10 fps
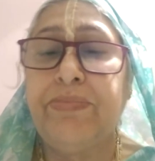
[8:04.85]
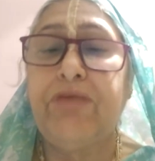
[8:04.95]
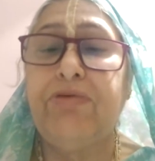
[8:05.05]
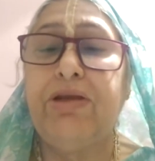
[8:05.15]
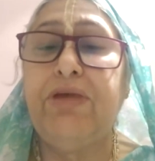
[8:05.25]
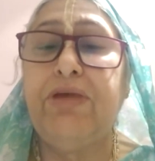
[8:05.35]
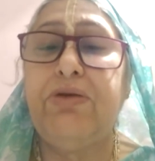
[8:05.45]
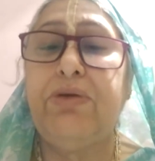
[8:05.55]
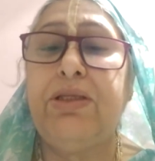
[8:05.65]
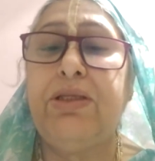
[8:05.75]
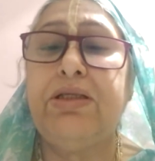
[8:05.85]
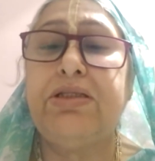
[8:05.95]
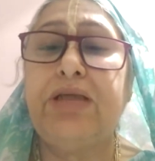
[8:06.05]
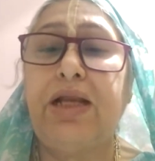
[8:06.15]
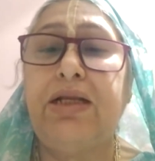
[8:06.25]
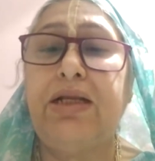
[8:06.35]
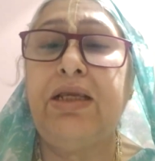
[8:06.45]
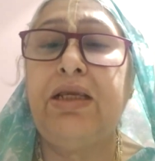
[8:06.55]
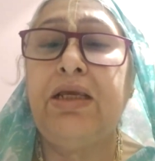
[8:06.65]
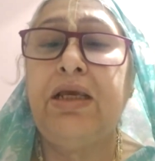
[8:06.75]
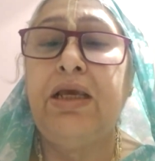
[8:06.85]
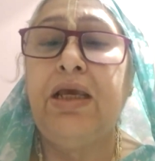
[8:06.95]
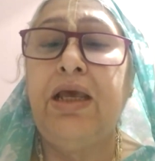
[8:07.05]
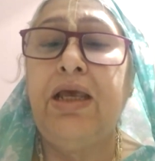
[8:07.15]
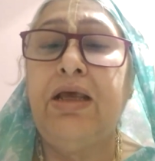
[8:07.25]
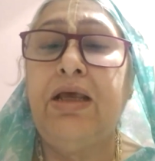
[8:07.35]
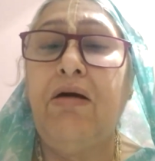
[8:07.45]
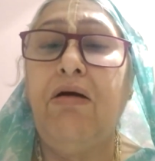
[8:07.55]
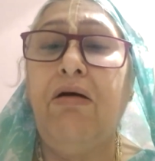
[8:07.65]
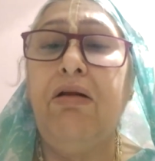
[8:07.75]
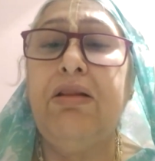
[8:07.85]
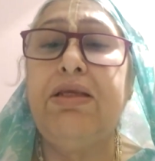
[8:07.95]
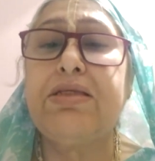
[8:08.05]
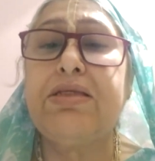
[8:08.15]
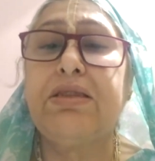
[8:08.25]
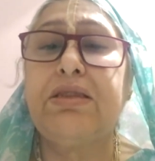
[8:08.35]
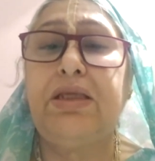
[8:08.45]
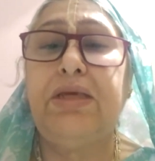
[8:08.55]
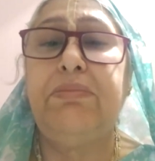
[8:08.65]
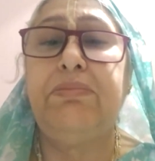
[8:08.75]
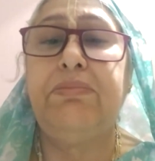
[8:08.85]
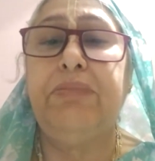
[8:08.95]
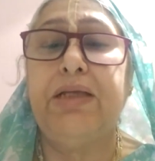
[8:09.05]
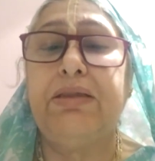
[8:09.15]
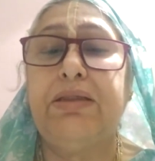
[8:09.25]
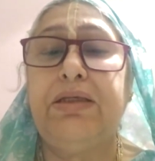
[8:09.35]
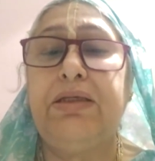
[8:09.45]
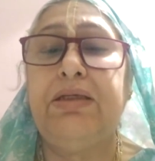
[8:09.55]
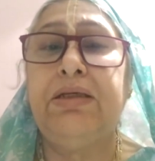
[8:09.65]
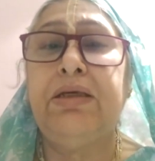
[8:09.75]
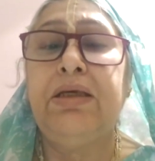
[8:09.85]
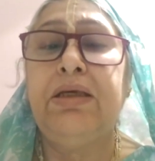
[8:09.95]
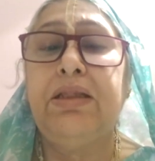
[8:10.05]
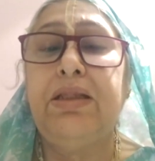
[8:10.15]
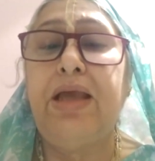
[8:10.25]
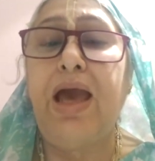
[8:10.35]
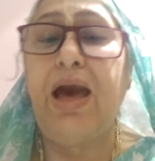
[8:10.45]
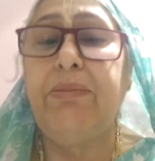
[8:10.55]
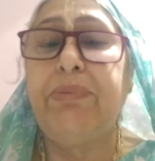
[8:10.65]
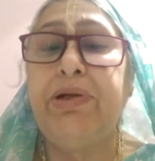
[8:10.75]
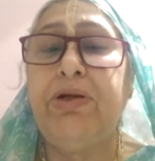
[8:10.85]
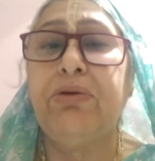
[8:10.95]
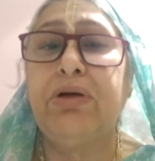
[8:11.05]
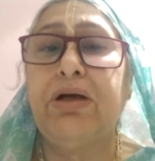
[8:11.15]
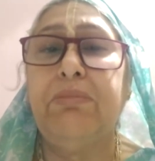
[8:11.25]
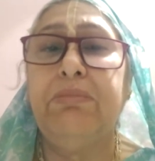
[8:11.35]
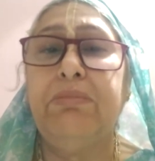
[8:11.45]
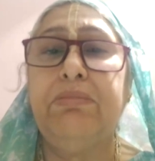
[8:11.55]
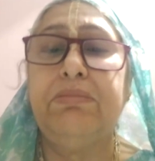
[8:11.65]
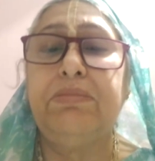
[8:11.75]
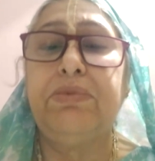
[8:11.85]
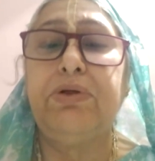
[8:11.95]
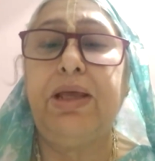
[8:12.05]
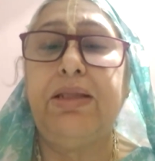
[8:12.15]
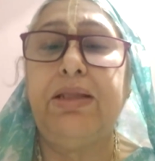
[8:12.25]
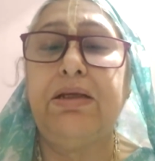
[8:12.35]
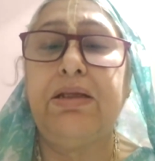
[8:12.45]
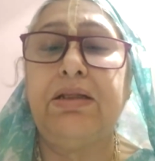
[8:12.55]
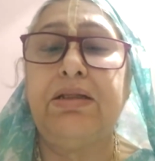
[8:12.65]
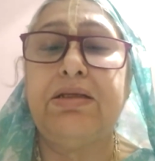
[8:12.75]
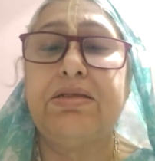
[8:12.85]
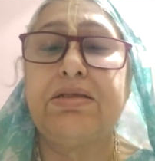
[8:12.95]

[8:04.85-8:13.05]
When we are doing the chanting, all these three bhakti, they happen to come together in this.